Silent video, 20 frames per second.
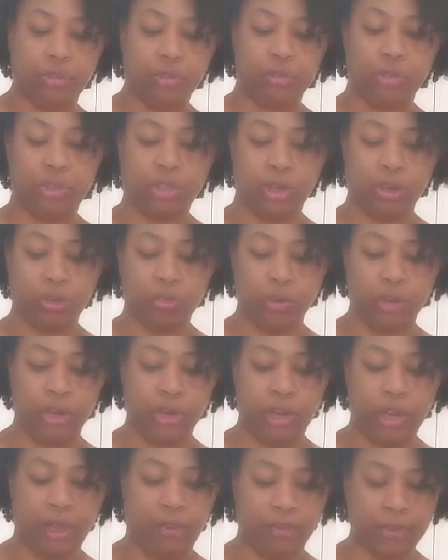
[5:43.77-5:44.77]
So we're
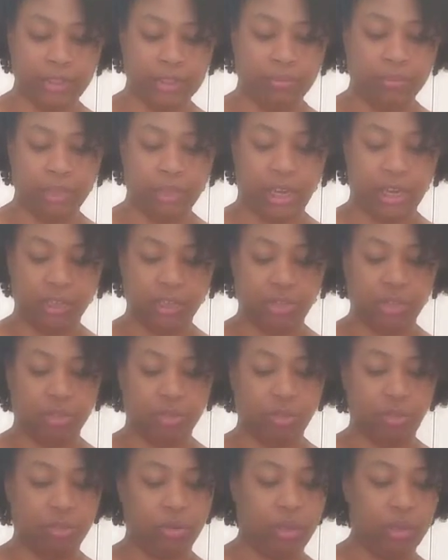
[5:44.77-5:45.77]
gonna give it some texture.
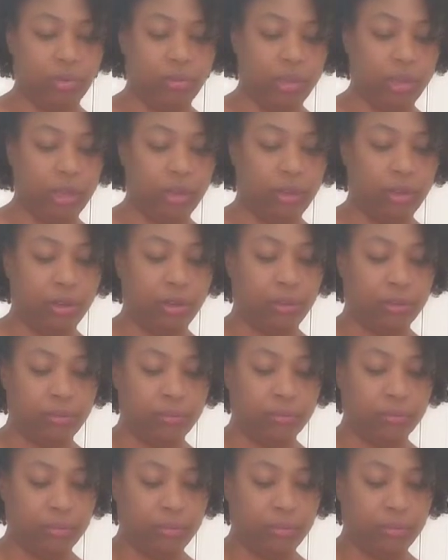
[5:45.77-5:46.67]
So here we go.